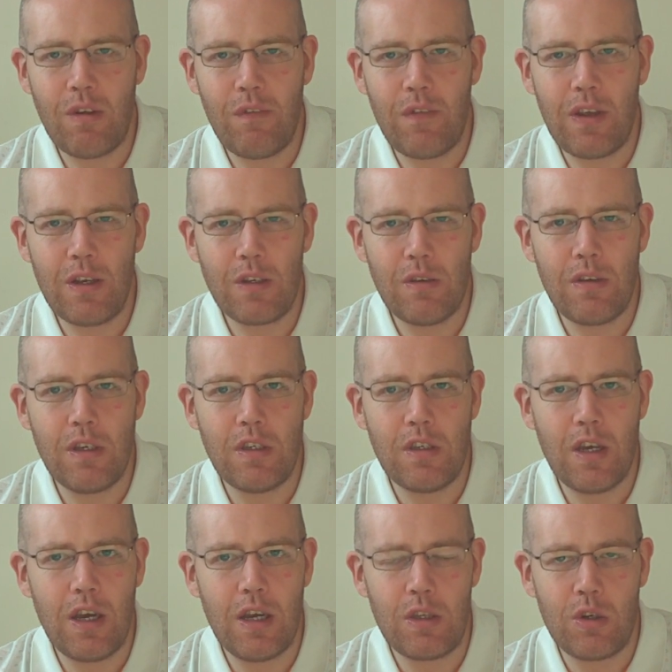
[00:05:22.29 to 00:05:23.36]
I think
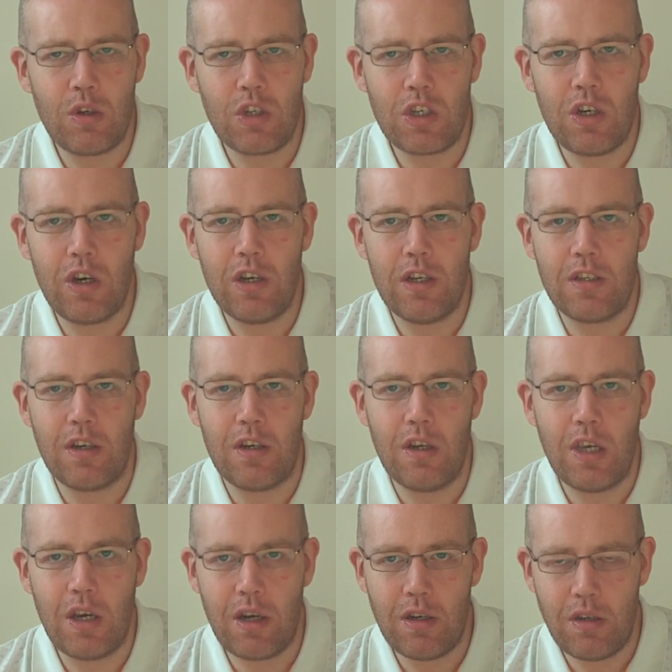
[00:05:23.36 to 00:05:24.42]
it's a Dutch guy that's
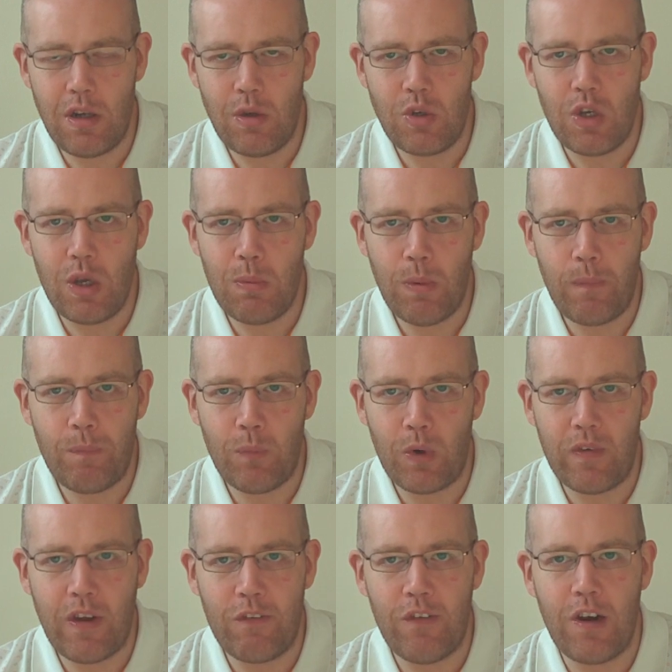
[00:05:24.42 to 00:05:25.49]
on YouTube,
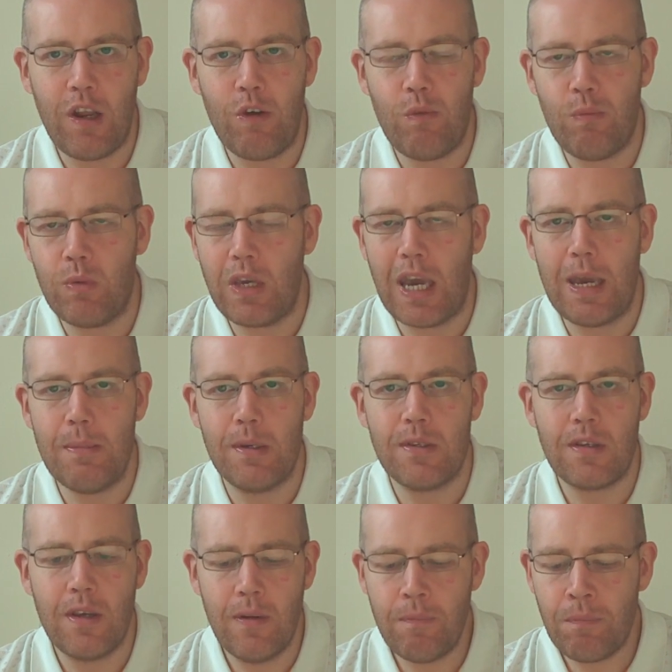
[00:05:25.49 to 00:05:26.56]
one of our fellow
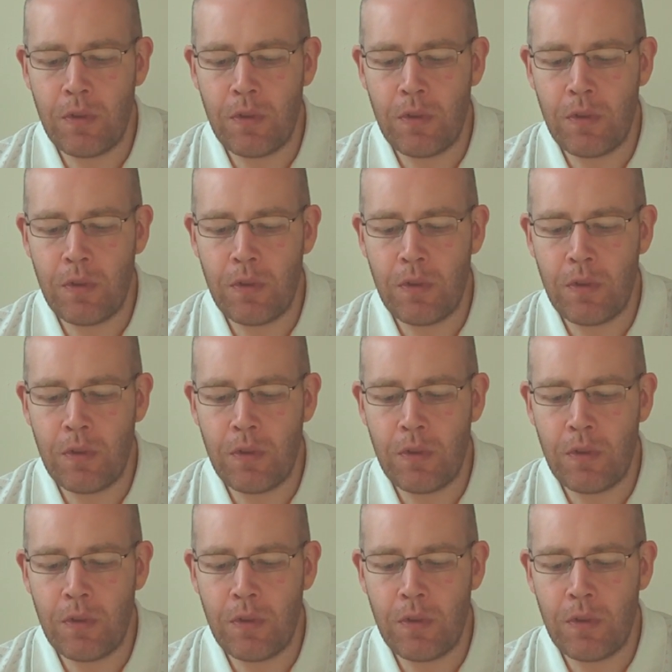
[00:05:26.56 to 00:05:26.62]
gamers.